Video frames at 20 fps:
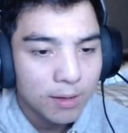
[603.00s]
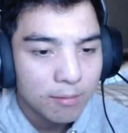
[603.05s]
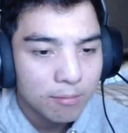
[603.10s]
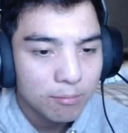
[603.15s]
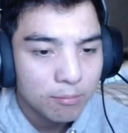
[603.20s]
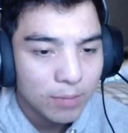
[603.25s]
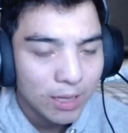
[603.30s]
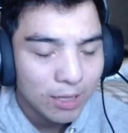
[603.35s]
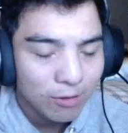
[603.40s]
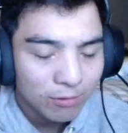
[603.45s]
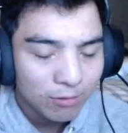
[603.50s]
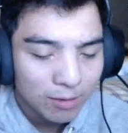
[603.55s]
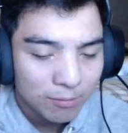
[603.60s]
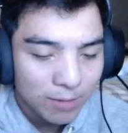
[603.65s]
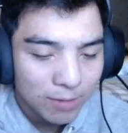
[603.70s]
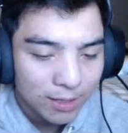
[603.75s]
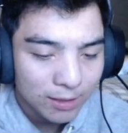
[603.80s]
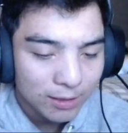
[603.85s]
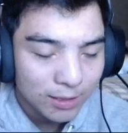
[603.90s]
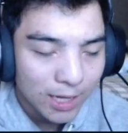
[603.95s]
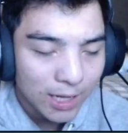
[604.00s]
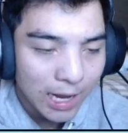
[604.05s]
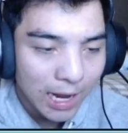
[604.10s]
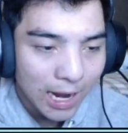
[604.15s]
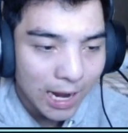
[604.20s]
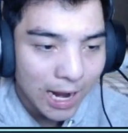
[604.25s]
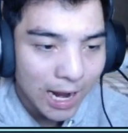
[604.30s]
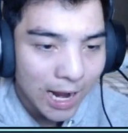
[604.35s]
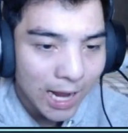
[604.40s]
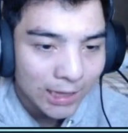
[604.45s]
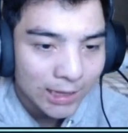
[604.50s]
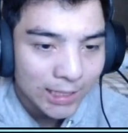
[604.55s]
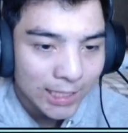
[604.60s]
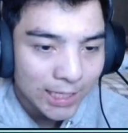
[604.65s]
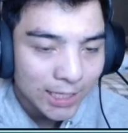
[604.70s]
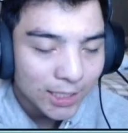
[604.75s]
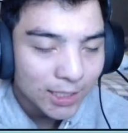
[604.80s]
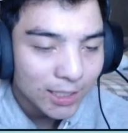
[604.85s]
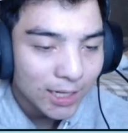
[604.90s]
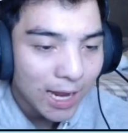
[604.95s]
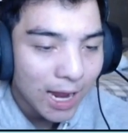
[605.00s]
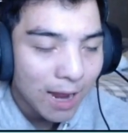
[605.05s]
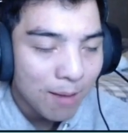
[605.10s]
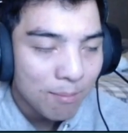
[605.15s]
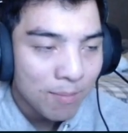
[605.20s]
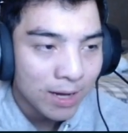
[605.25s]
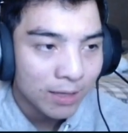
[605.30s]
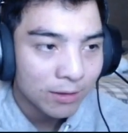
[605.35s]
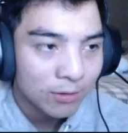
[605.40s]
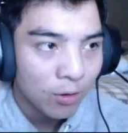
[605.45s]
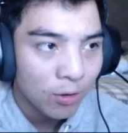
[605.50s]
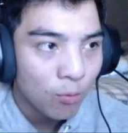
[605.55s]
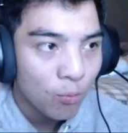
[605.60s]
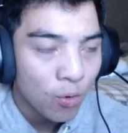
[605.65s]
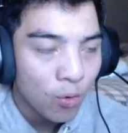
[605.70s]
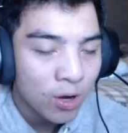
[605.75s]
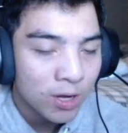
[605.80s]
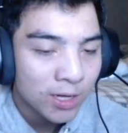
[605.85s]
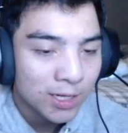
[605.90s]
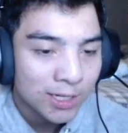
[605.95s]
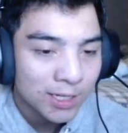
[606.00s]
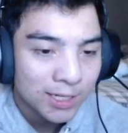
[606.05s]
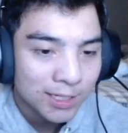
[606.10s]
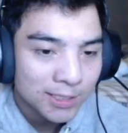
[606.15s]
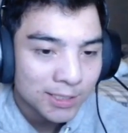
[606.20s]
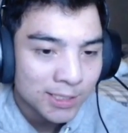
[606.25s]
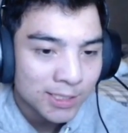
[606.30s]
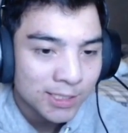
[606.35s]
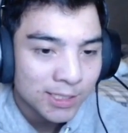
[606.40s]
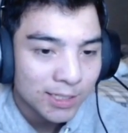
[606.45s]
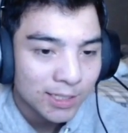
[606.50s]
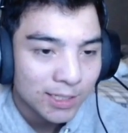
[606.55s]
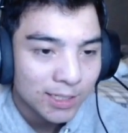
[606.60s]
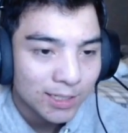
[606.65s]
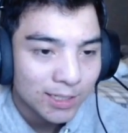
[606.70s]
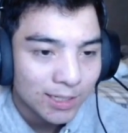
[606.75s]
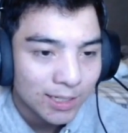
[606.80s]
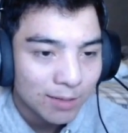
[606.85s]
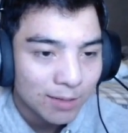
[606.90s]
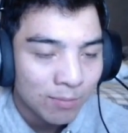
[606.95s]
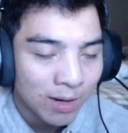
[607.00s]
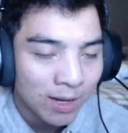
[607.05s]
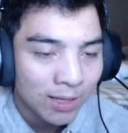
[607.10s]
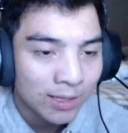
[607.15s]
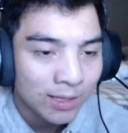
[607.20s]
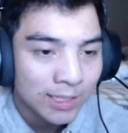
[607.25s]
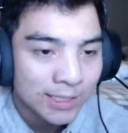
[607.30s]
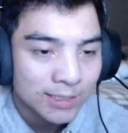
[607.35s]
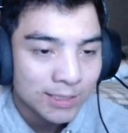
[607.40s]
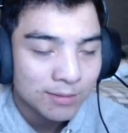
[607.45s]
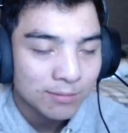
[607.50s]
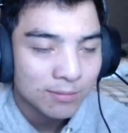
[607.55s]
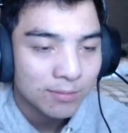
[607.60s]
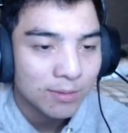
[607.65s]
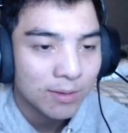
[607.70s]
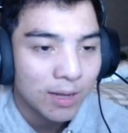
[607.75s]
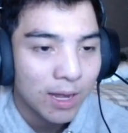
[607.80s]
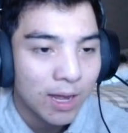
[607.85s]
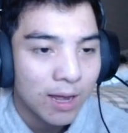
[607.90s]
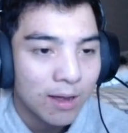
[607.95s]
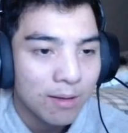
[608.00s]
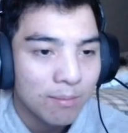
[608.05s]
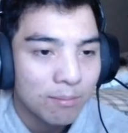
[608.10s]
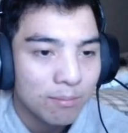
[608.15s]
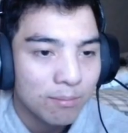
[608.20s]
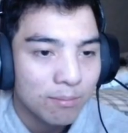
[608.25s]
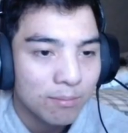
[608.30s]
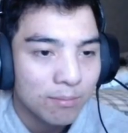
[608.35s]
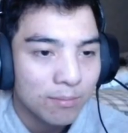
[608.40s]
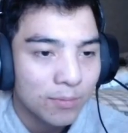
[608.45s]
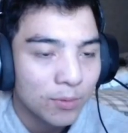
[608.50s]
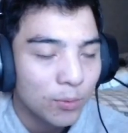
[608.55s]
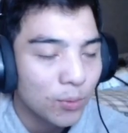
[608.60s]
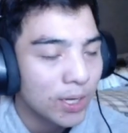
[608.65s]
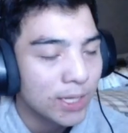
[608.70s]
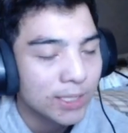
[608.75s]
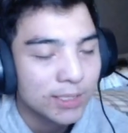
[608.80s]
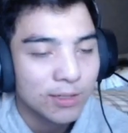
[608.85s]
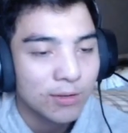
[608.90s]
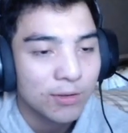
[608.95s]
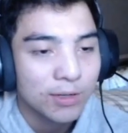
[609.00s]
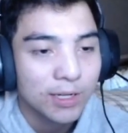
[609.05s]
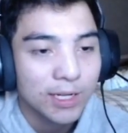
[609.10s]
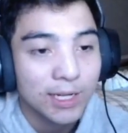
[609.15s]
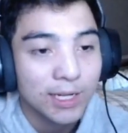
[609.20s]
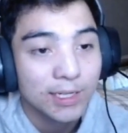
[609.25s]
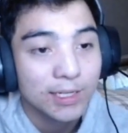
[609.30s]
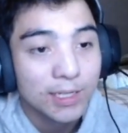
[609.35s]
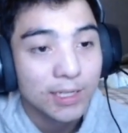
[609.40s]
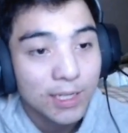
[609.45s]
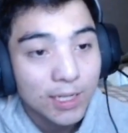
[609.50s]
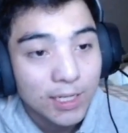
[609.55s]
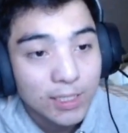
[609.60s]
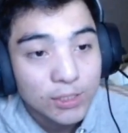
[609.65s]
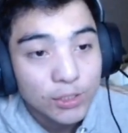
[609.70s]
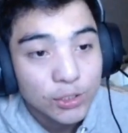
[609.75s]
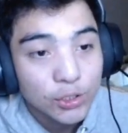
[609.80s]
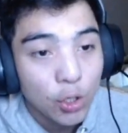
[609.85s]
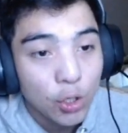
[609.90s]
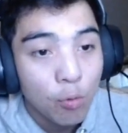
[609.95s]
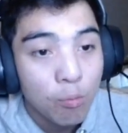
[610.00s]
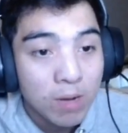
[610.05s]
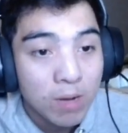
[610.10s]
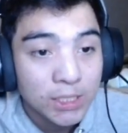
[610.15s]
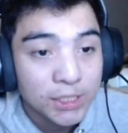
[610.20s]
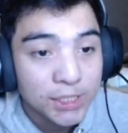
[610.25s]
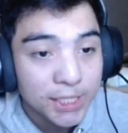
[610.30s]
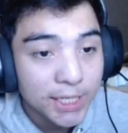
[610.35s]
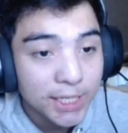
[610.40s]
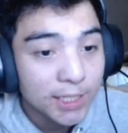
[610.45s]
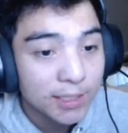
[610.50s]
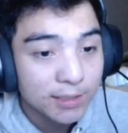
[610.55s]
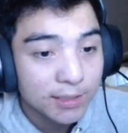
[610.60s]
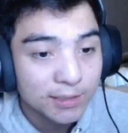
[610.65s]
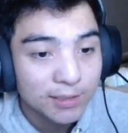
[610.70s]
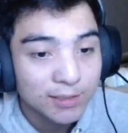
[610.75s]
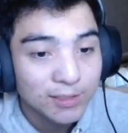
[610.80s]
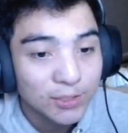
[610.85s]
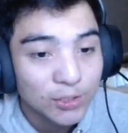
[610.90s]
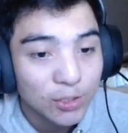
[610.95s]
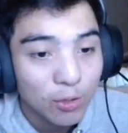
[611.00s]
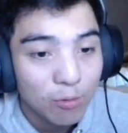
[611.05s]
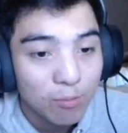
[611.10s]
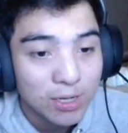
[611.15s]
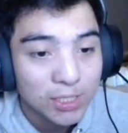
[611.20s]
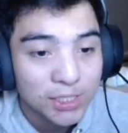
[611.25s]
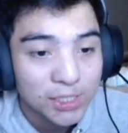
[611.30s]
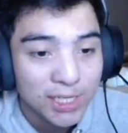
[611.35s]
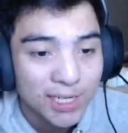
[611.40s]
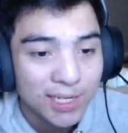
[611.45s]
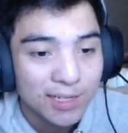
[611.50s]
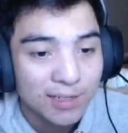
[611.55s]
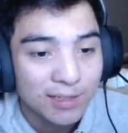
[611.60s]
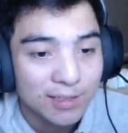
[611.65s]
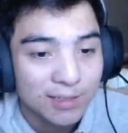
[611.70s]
Blue Label. I think I might know what he is. He might his um wait oh show magic show magic.